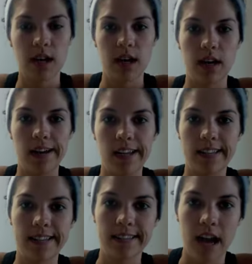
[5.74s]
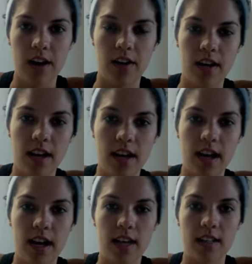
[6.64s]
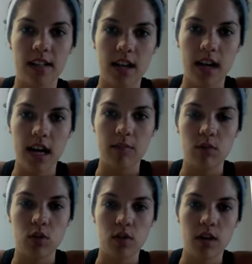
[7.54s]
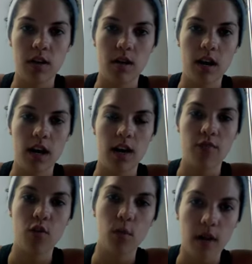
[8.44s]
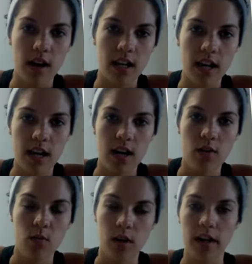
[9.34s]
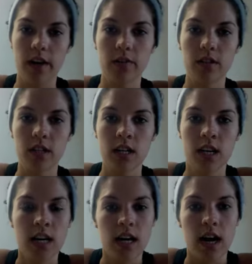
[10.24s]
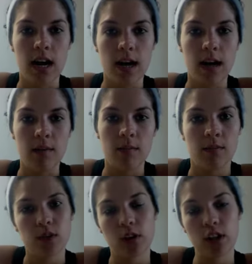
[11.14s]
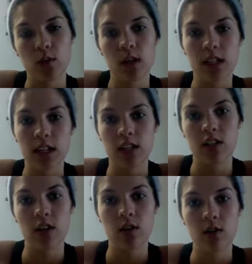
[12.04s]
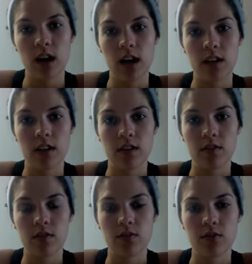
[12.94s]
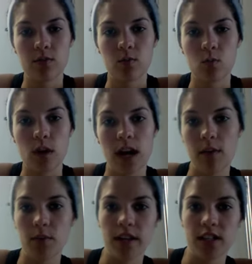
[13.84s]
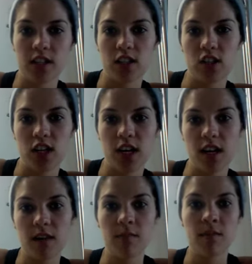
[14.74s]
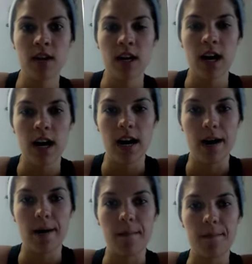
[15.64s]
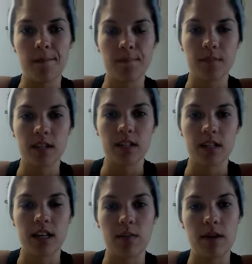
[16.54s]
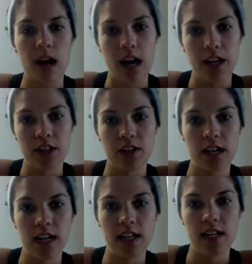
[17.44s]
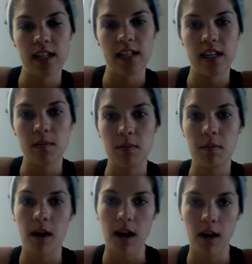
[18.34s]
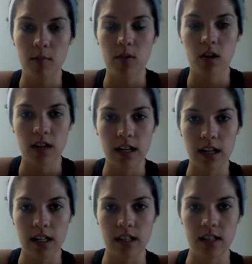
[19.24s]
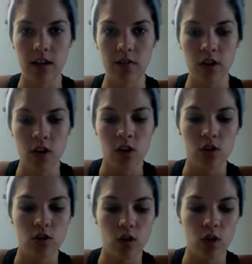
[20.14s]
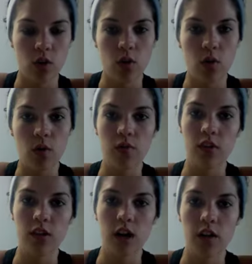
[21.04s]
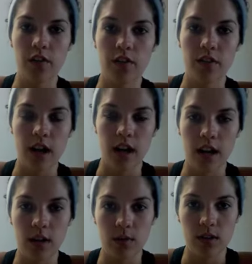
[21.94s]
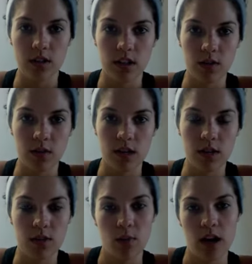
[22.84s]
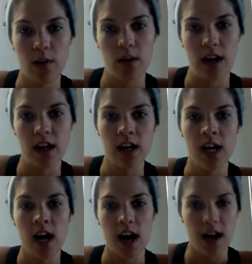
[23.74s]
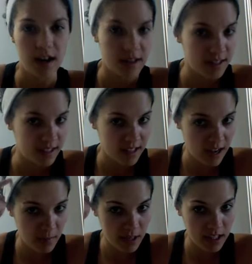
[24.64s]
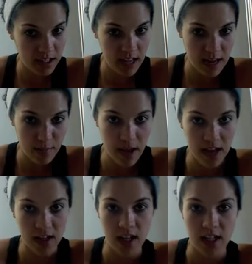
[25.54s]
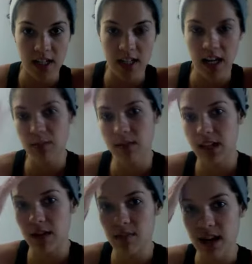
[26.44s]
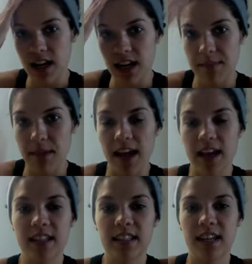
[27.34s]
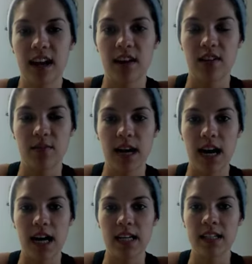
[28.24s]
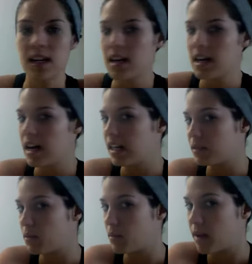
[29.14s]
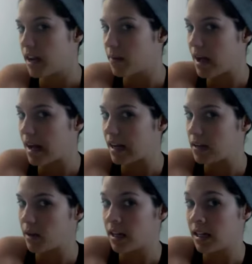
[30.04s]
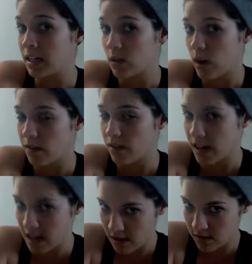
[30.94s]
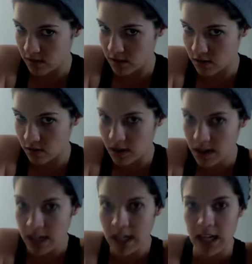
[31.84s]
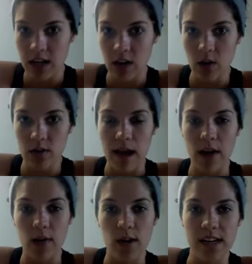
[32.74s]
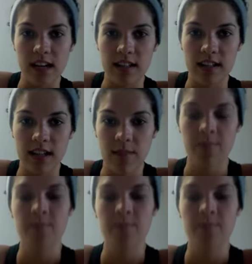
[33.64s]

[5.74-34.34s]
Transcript: Uh, it's Saturday and today I'm doing a full body workout. Um, so I just wanted to let you know kind of what I bring to the gym um, to keep me hydrated, to keep me pumped, all that kind of stuff. So first off, I will start with what I wear. Uh, got my little headband on here, helps keep my bangs out of my eyes. I like to put my hair back in a bun. It's wet right now, so it goes back quite nicely.